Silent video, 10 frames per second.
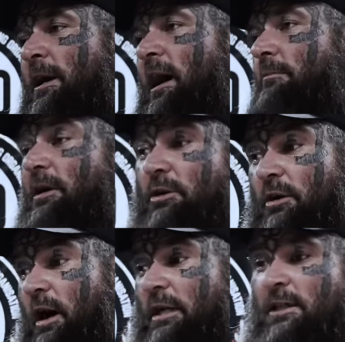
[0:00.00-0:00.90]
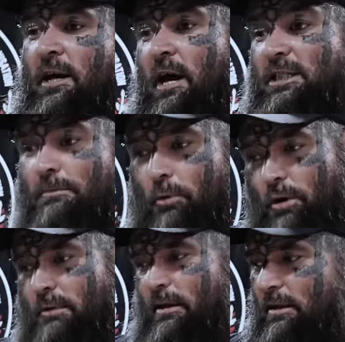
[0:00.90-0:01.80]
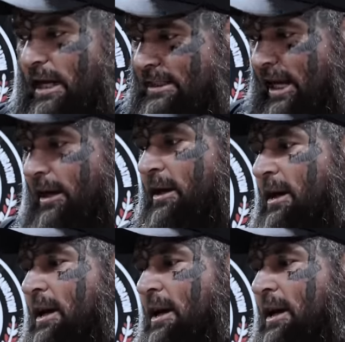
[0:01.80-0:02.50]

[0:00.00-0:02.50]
And when you guys are supporting me like that,